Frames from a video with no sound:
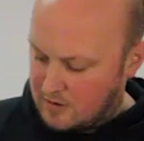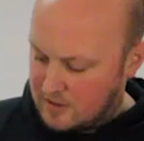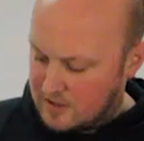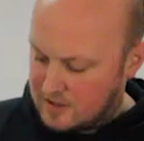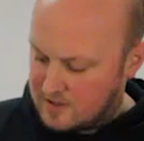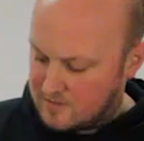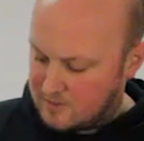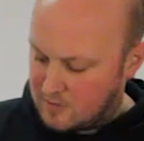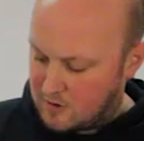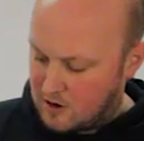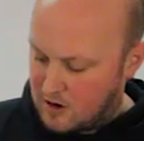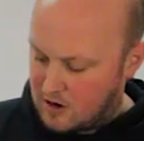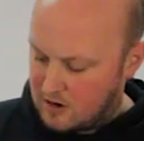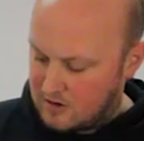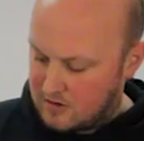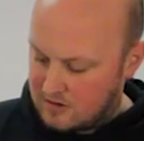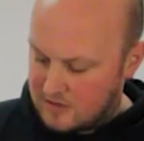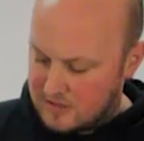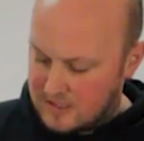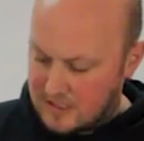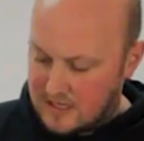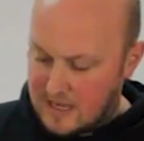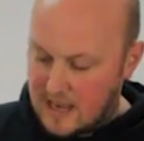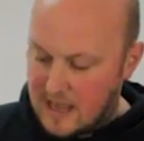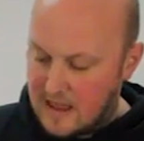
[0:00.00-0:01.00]
are
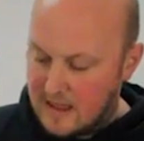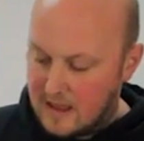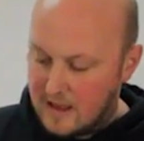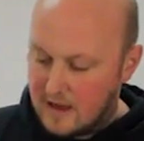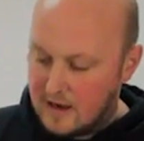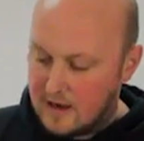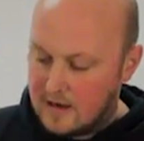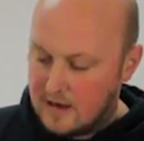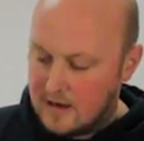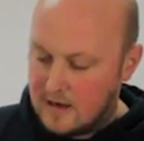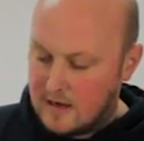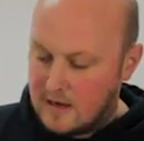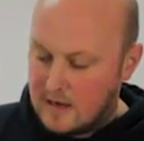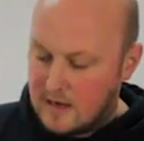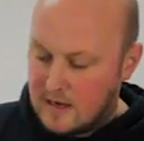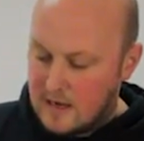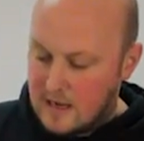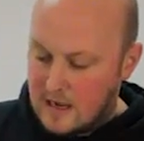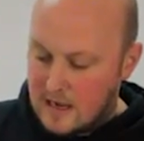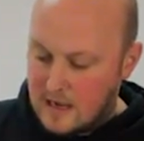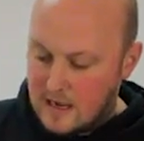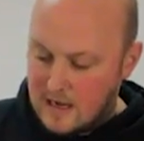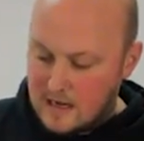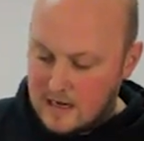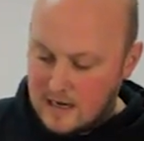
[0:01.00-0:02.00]
sprung together,
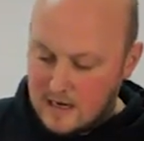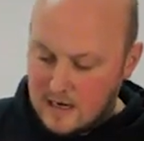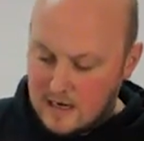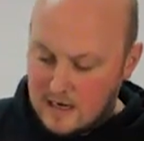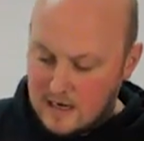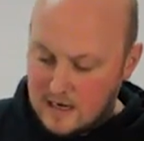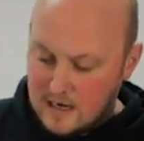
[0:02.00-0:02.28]
and